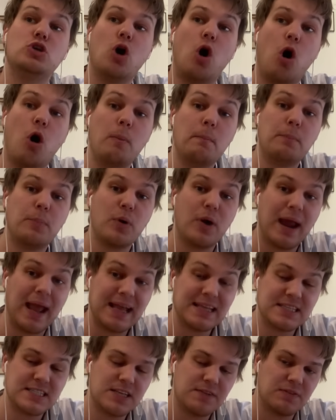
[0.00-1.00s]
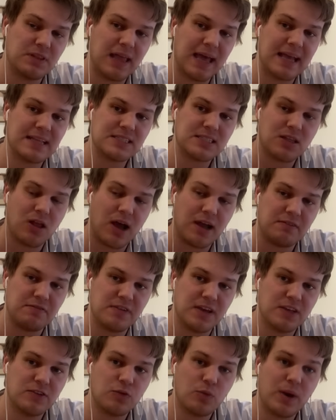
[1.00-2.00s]
comprehensive landslide
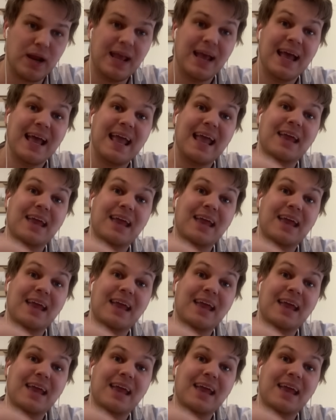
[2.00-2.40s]
victory